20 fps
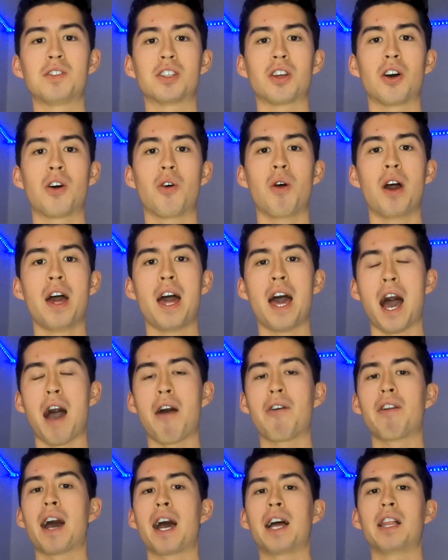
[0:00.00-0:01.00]
so
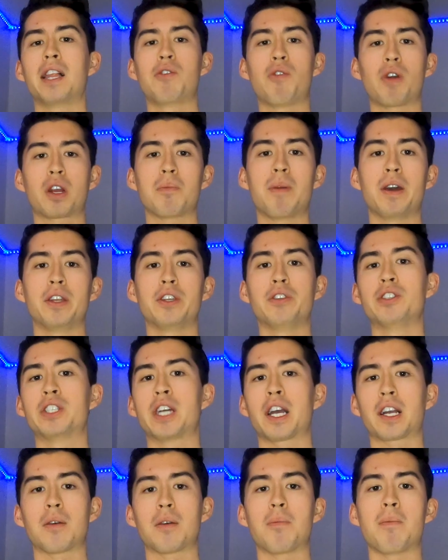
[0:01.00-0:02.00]
I would highly recommend you
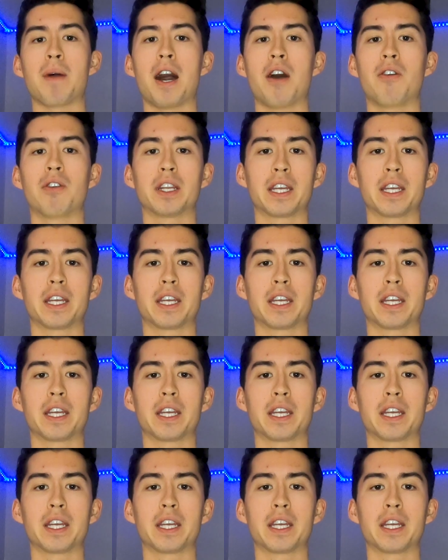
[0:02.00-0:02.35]
check them out